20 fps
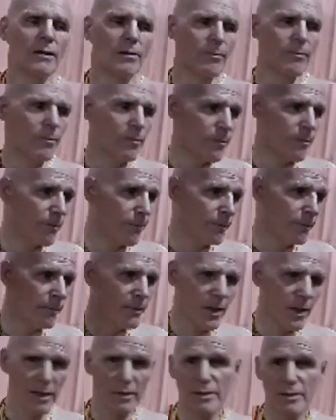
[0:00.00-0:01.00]

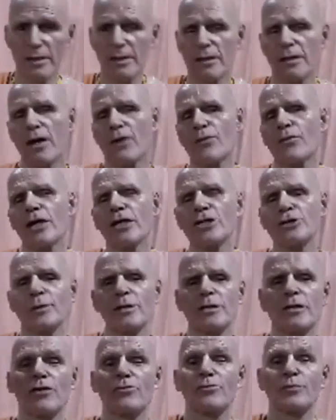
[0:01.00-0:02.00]
the arrangement of
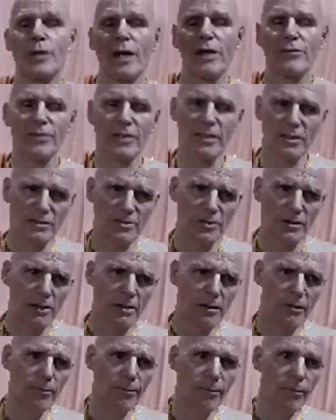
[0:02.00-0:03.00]
providence.
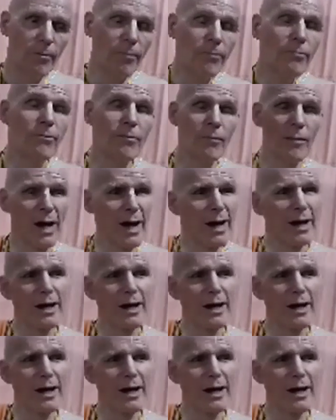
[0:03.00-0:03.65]
I have